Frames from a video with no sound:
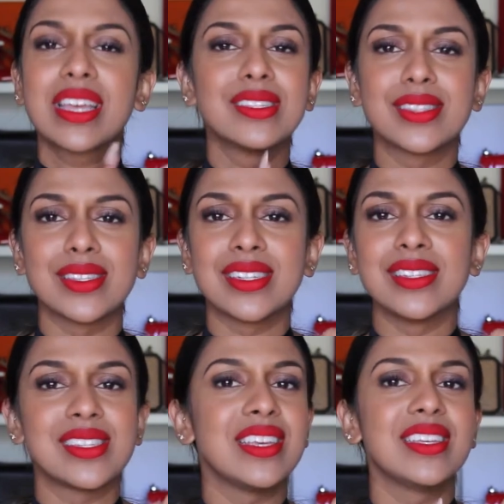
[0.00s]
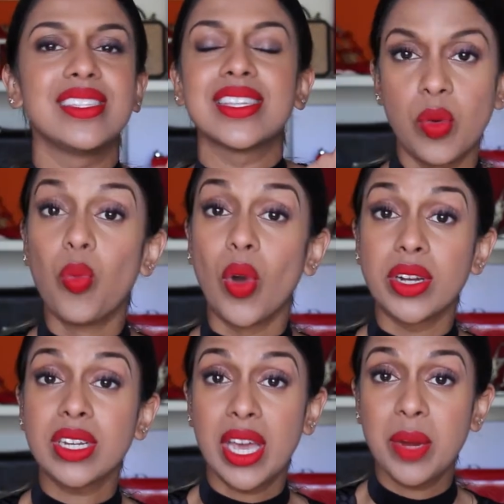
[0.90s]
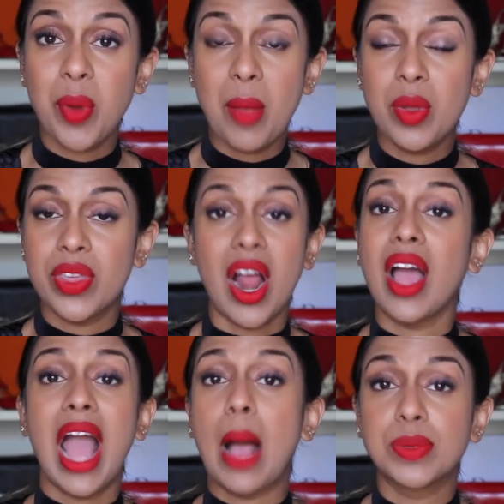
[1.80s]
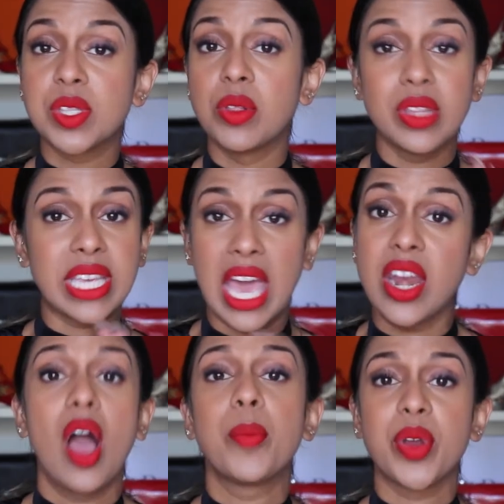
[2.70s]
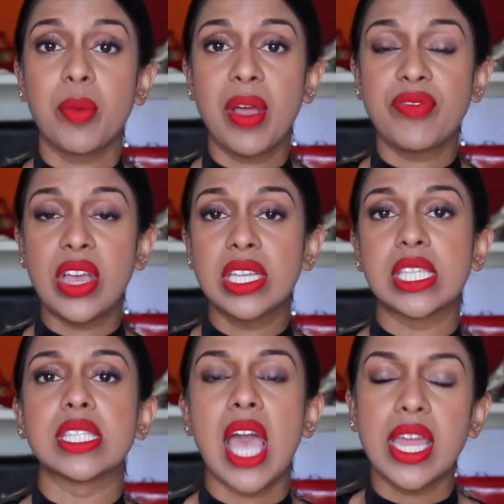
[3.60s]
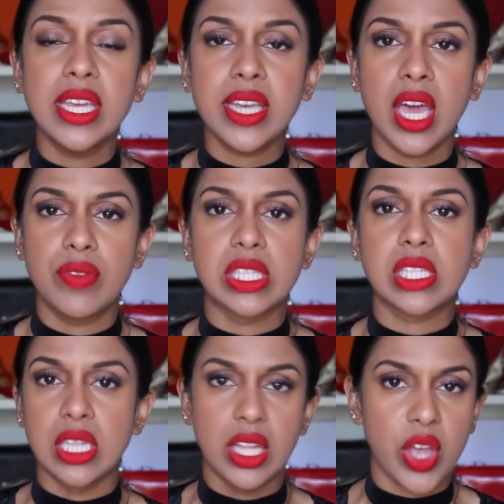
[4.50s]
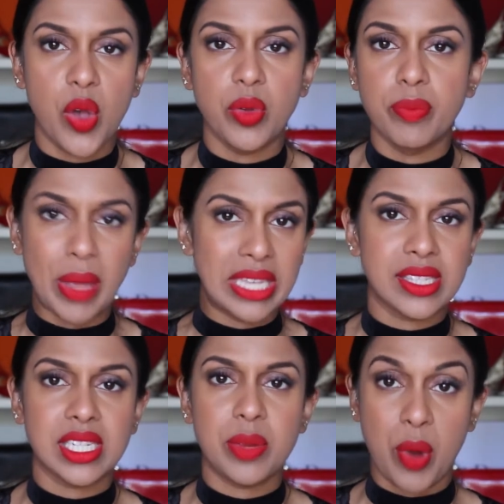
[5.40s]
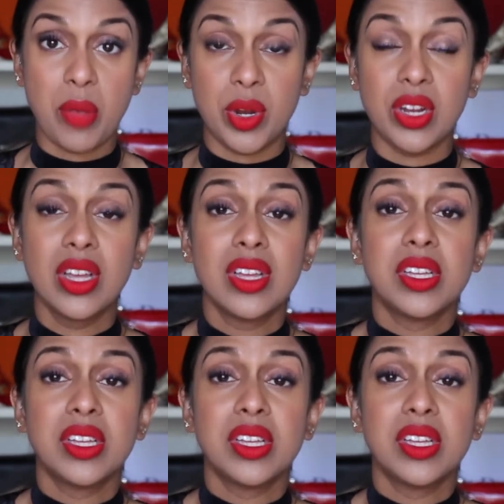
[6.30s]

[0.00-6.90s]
consistencies. One kind of primer that I absolutely cannot put on my face is any kind of a silicone-based primer.